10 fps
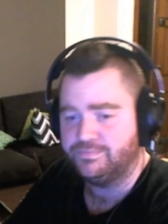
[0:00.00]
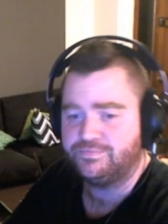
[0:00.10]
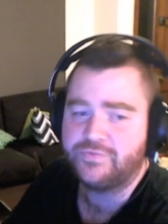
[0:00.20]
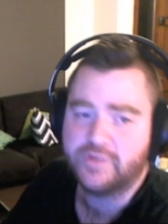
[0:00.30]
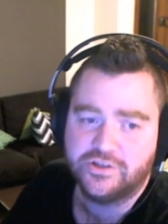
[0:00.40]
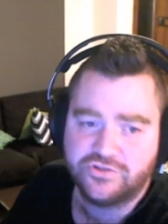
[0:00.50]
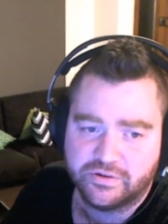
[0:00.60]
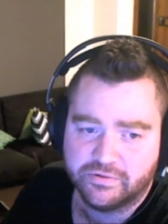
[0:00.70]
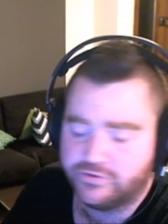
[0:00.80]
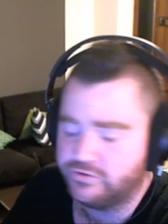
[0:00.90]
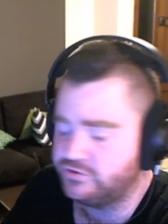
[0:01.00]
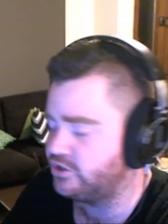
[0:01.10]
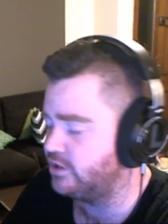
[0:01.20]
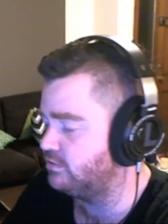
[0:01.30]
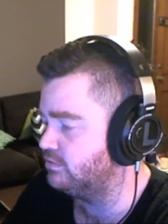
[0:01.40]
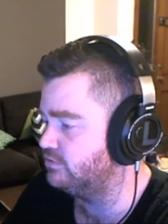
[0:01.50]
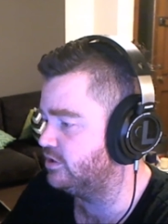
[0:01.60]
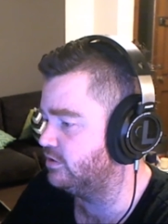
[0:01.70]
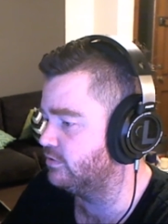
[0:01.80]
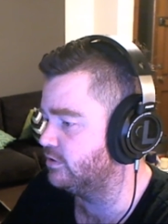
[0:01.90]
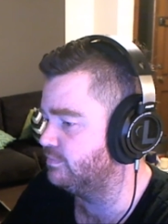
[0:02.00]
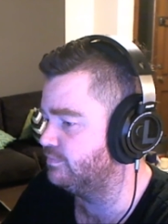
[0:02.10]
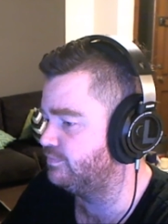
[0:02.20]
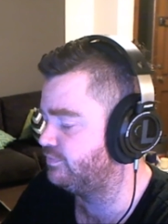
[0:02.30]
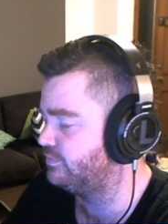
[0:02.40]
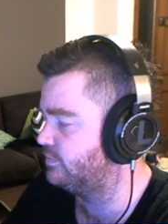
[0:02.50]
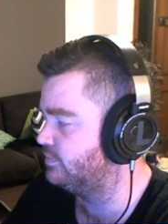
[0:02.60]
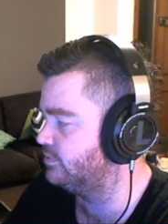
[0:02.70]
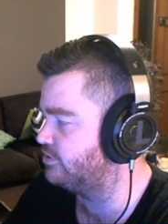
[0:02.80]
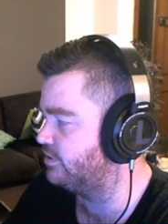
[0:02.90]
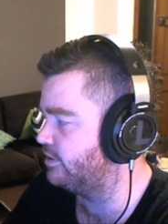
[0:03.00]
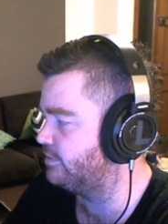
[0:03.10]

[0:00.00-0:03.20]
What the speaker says: in Z Reviews chat on Telegram, listen to that.